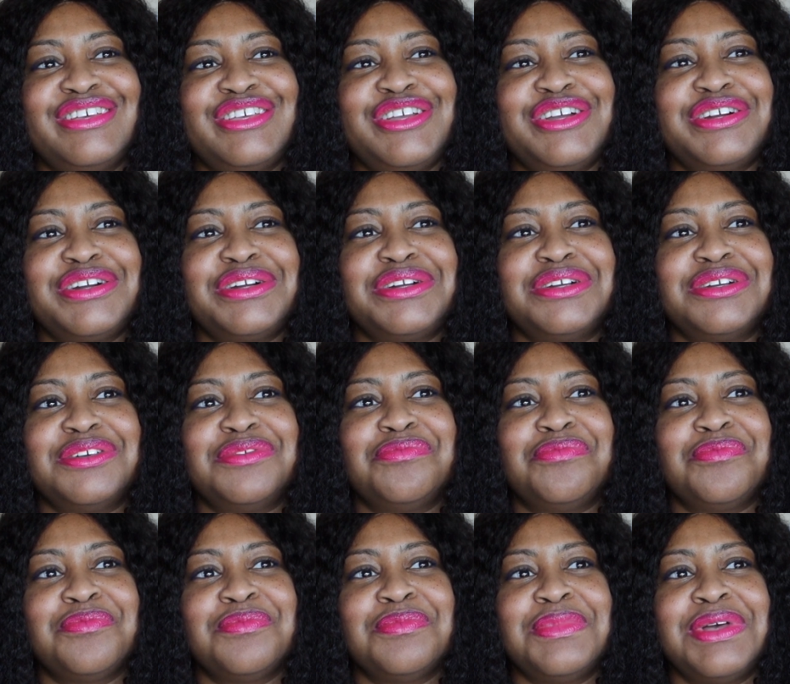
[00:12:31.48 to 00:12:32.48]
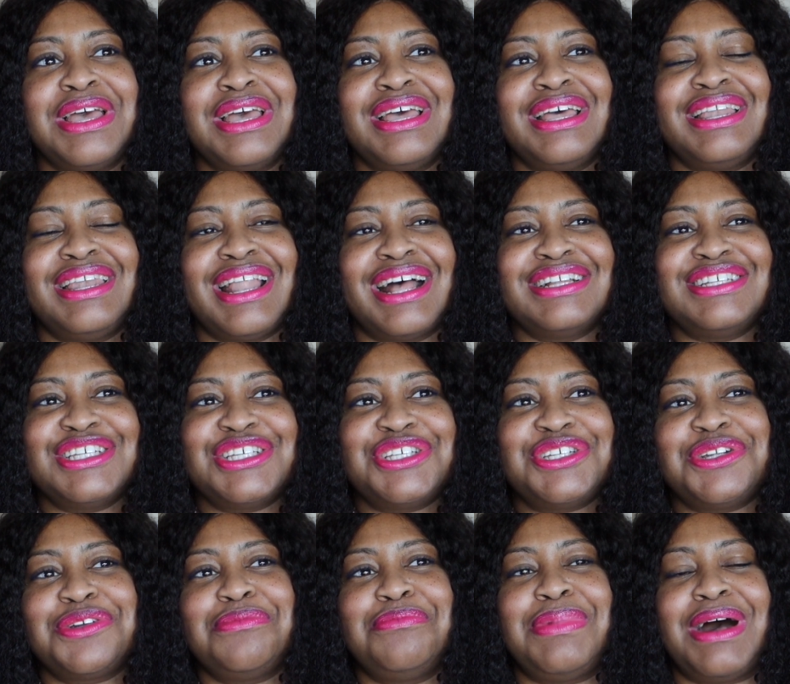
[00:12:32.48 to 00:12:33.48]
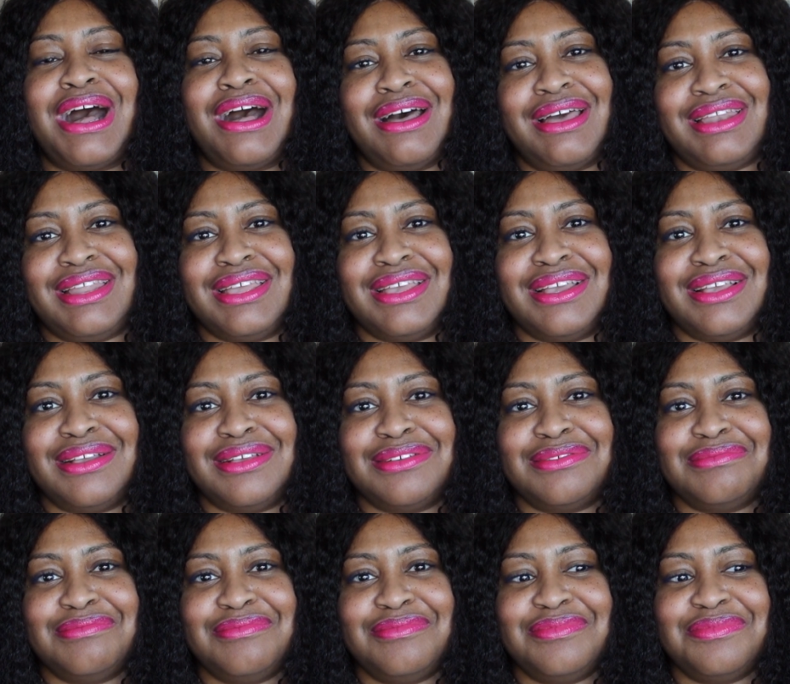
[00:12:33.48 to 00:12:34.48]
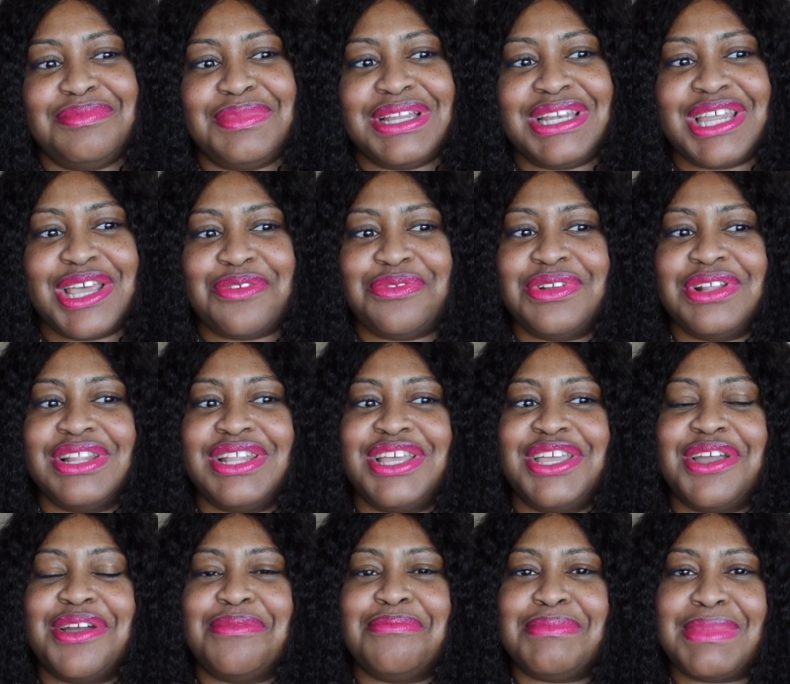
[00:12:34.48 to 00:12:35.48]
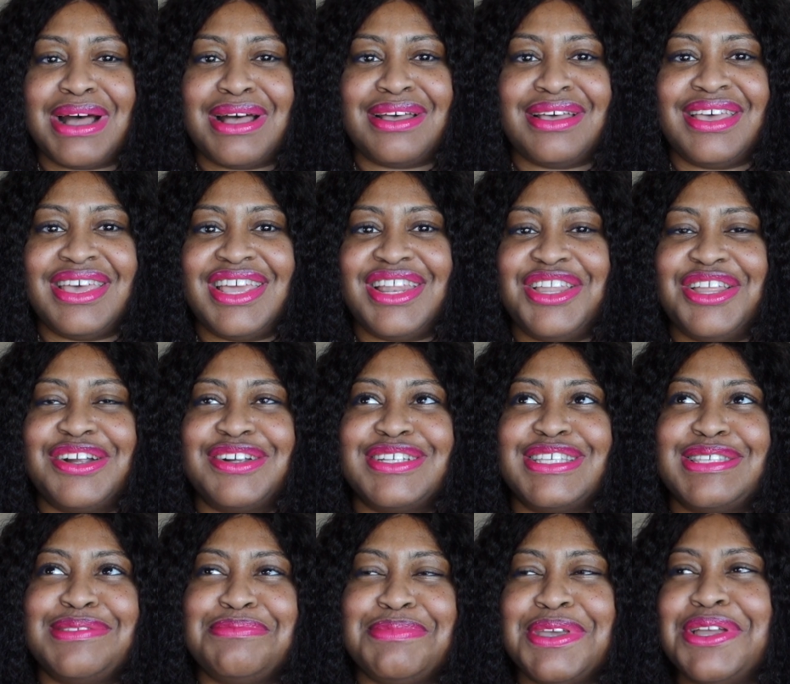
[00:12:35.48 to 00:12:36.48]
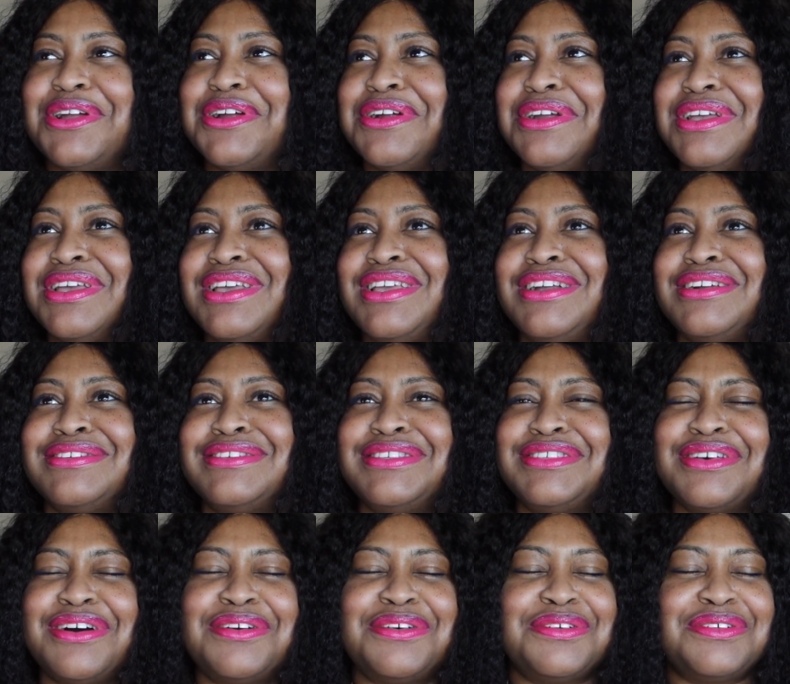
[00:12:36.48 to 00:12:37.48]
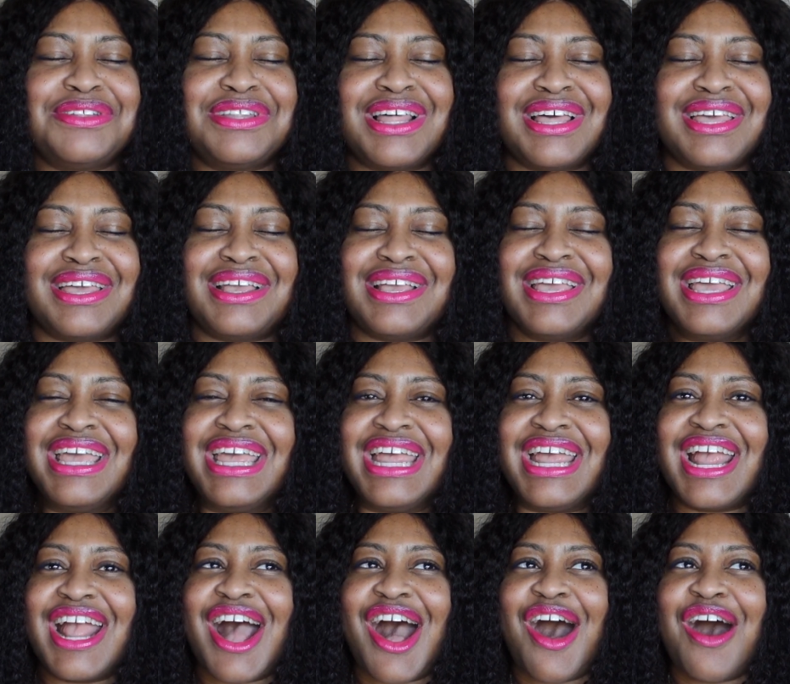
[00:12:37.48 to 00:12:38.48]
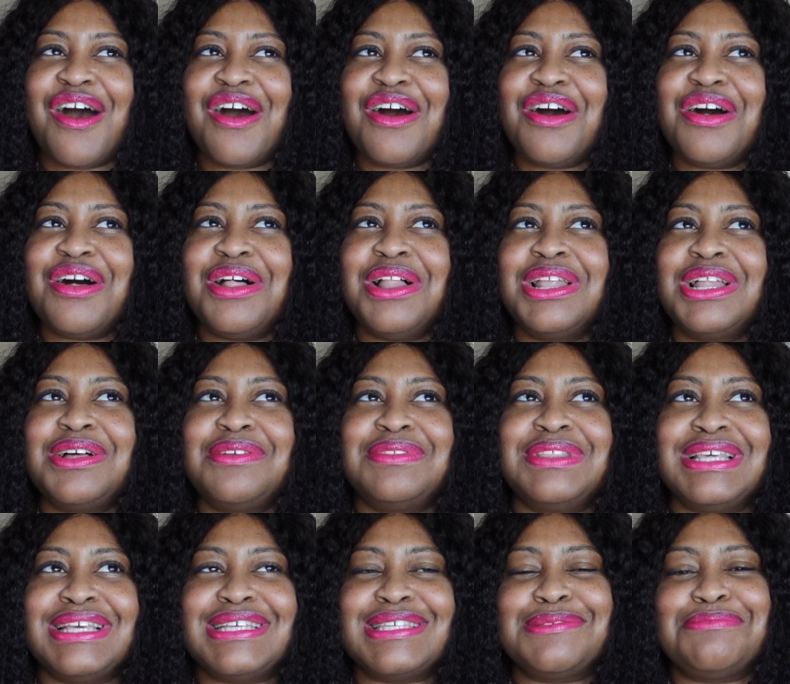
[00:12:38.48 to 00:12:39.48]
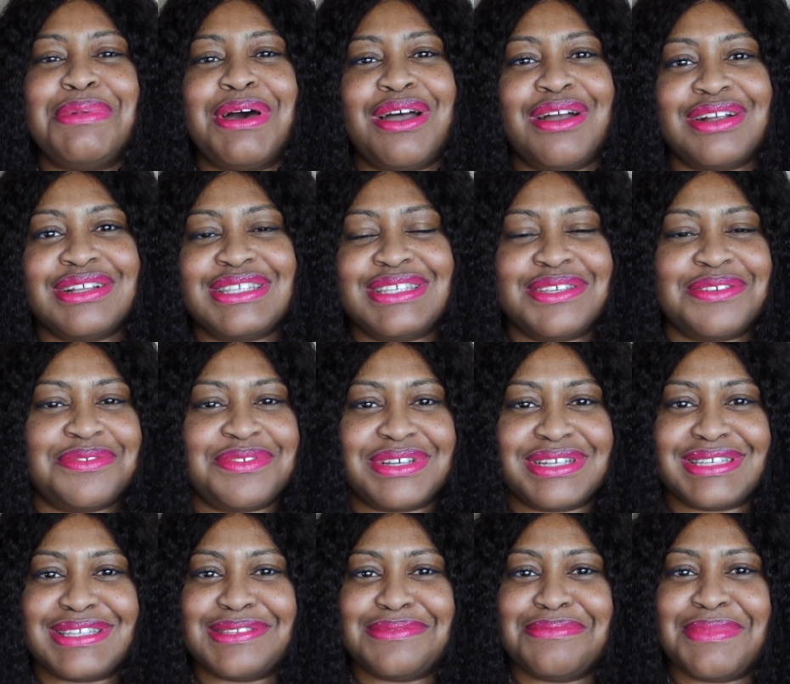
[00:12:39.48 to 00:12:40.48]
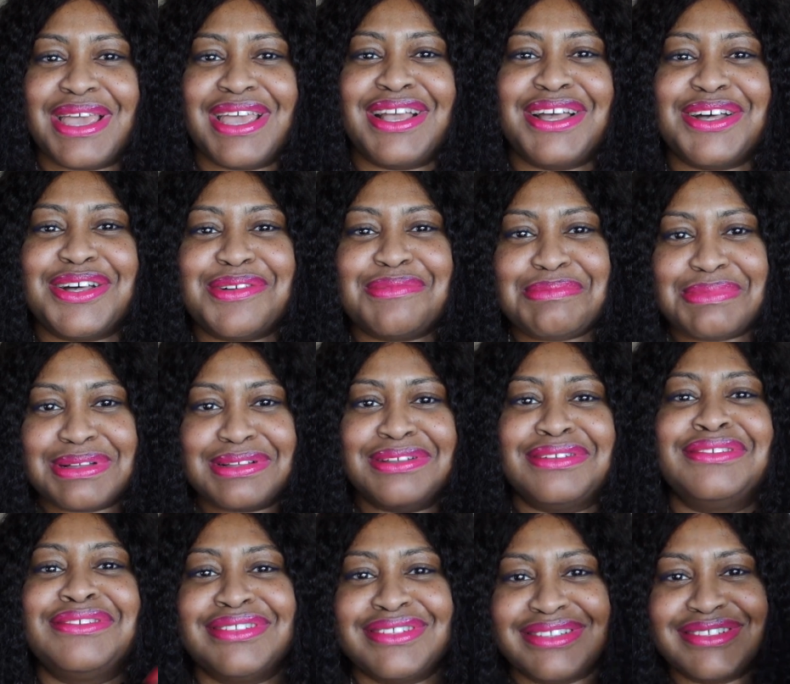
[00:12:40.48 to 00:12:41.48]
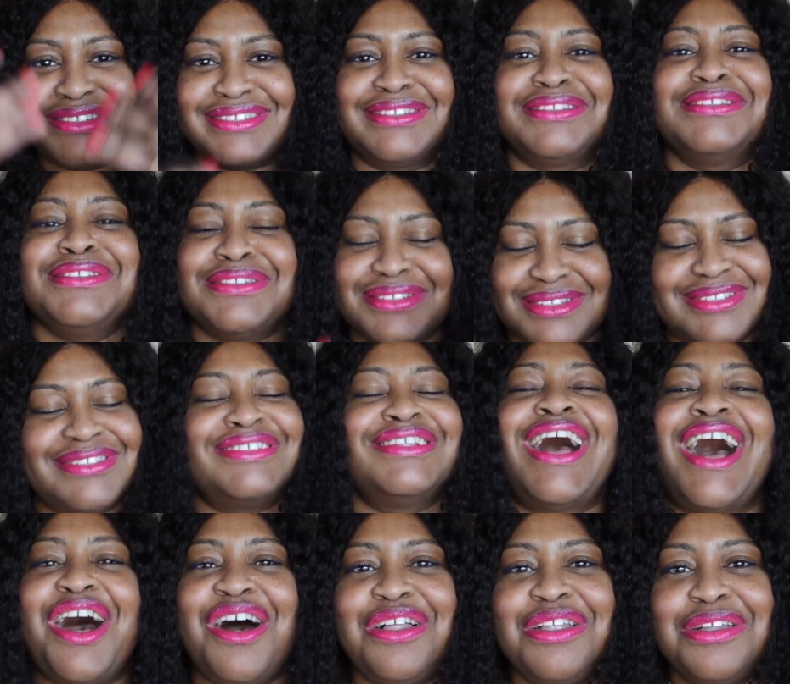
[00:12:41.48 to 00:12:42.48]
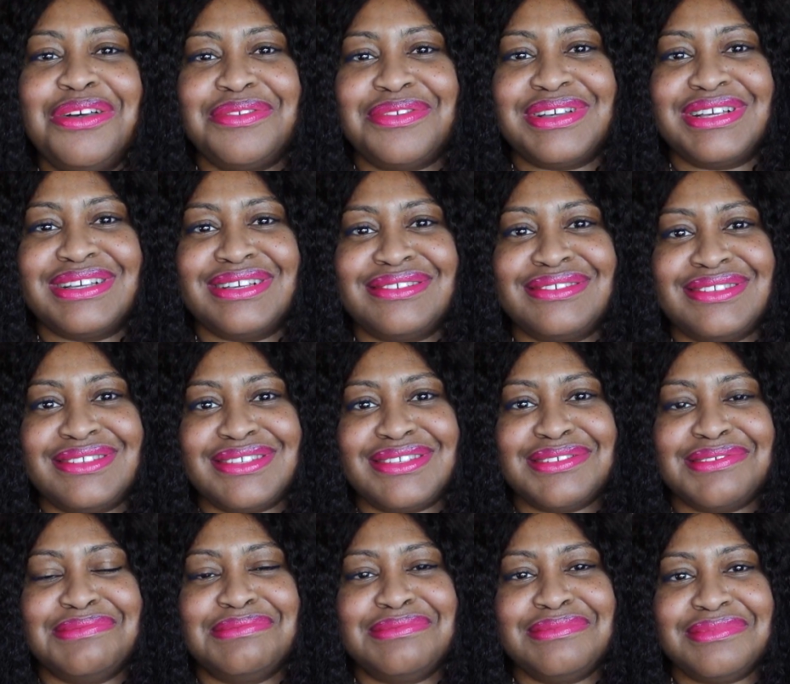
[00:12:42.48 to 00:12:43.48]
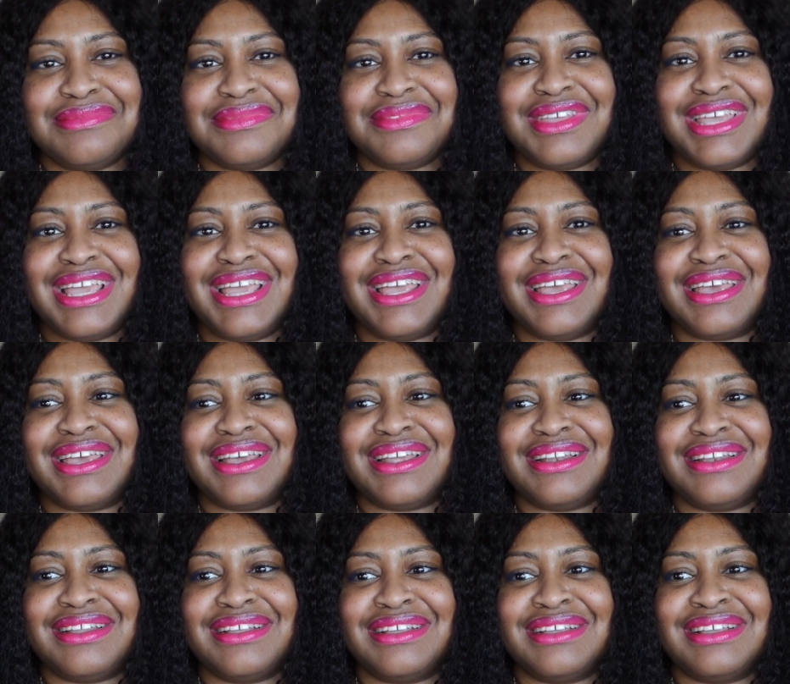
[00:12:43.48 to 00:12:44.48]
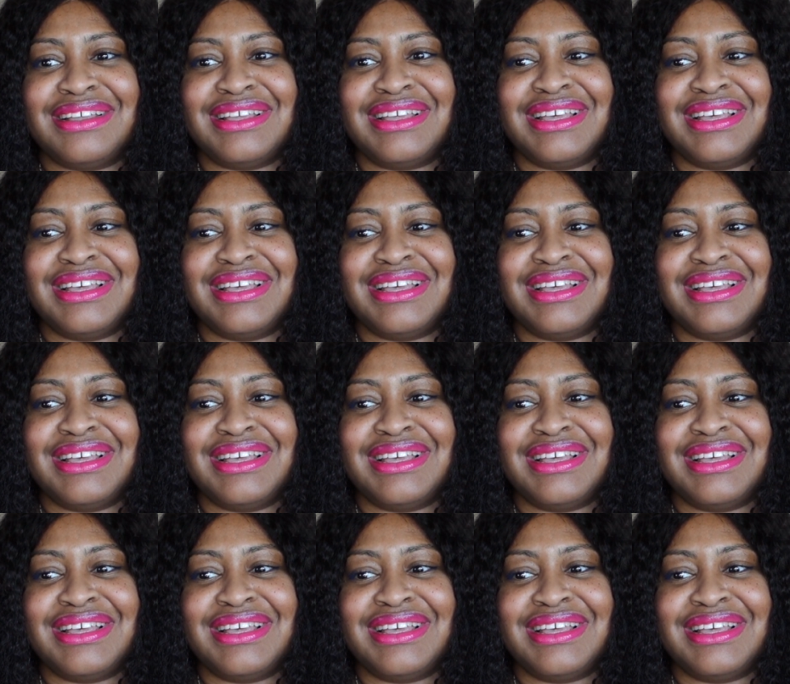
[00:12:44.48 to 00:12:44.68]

your, not just your body, but definitely your mind, your spirit, your soul. Like all of these parts of us make up all of us. And